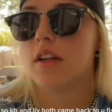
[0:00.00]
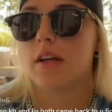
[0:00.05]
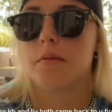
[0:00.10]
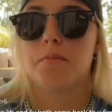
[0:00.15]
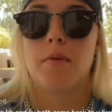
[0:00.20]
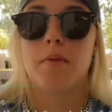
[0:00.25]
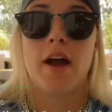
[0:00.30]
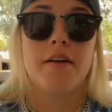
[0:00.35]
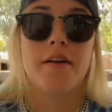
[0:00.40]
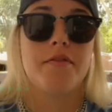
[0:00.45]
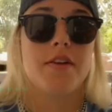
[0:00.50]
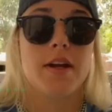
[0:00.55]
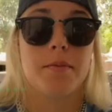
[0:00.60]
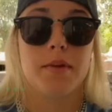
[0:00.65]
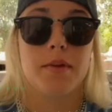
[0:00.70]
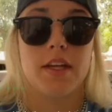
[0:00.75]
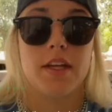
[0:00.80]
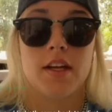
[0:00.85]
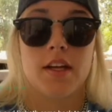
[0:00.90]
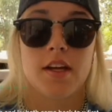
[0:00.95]
Like, my
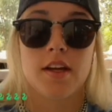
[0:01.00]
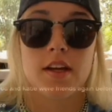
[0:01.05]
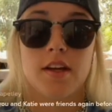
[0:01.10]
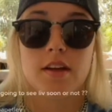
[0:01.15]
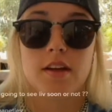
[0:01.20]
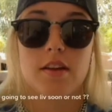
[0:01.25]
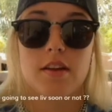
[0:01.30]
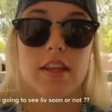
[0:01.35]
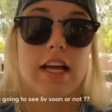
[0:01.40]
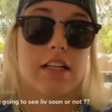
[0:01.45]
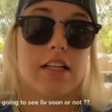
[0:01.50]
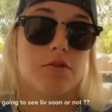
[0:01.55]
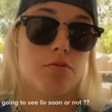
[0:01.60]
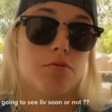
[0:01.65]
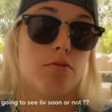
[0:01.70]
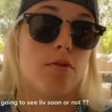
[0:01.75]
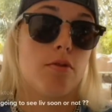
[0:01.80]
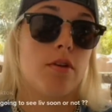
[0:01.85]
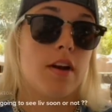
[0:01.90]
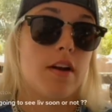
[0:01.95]
family, that's
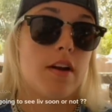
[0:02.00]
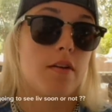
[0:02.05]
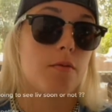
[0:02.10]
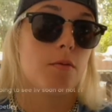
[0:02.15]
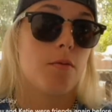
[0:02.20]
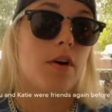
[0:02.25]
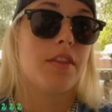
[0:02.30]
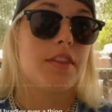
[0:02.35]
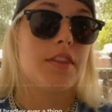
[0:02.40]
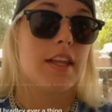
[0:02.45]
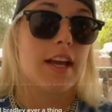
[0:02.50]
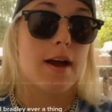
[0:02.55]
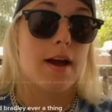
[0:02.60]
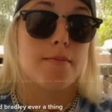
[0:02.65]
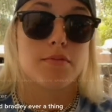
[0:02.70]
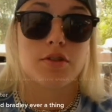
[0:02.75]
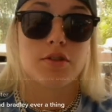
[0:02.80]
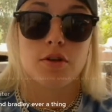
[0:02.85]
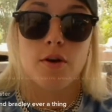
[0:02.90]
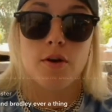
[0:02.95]
one thing
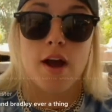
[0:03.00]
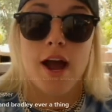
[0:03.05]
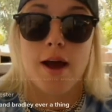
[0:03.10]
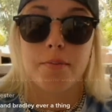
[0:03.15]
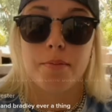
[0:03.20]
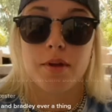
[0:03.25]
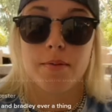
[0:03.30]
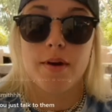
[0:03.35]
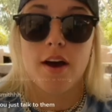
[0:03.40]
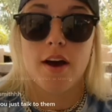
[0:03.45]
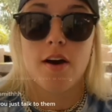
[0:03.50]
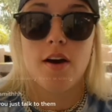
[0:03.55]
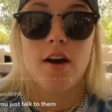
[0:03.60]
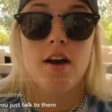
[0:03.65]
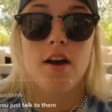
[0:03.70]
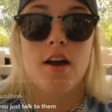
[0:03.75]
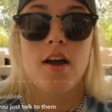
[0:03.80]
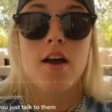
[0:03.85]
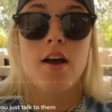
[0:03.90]
I'm so happy about.